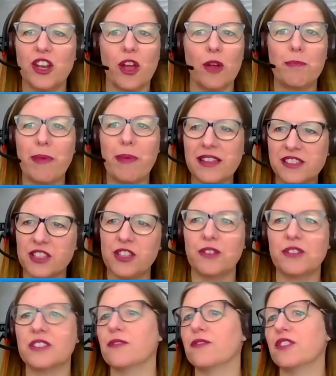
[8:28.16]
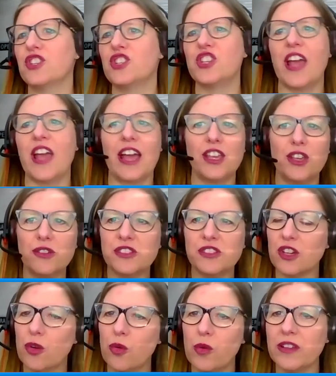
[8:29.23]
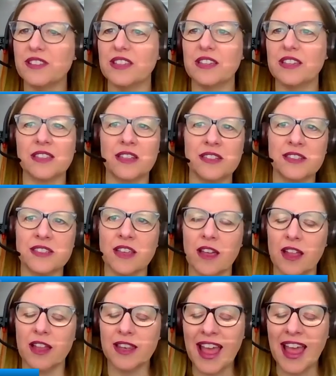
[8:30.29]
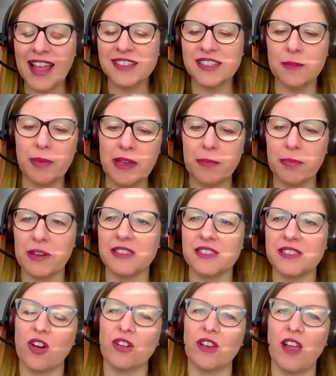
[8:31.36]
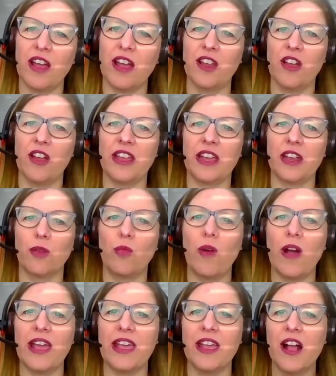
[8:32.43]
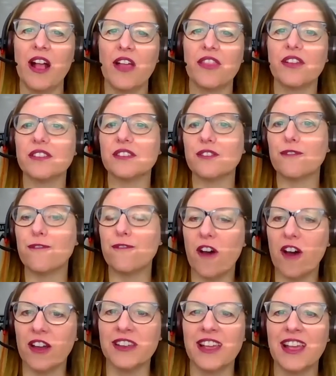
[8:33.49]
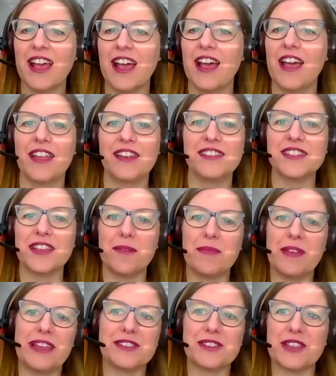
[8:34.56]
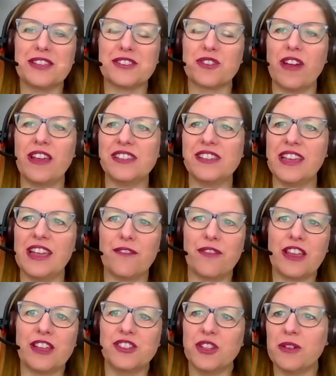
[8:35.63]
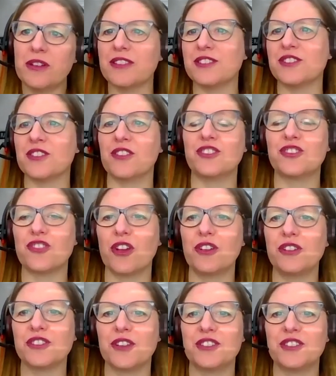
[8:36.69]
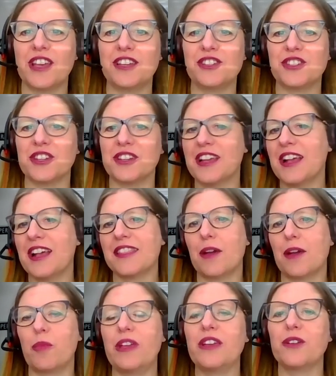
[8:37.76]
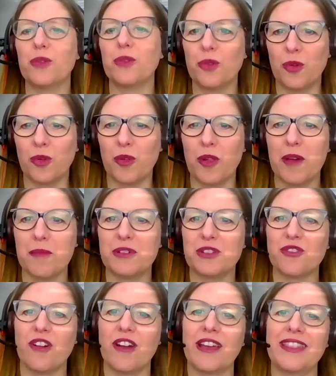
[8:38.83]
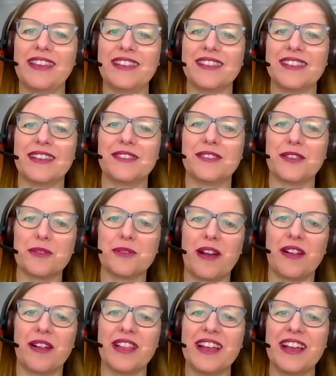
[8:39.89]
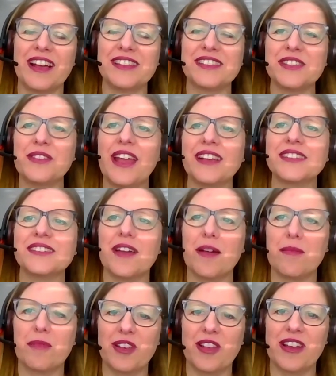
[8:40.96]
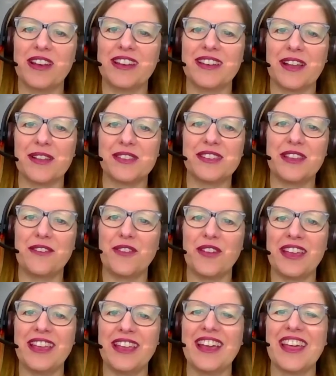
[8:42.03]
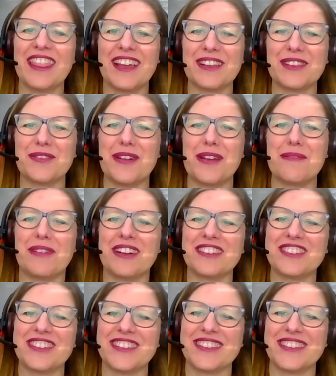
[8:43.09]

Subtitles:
Better use of the chat, using quizzes, and landing people into online learning in a way that's fun. And it's great to hear if they can do it at the Stroke Association, then we can all be trying these things as well. Until next time on Learning Now TV, thanks very much.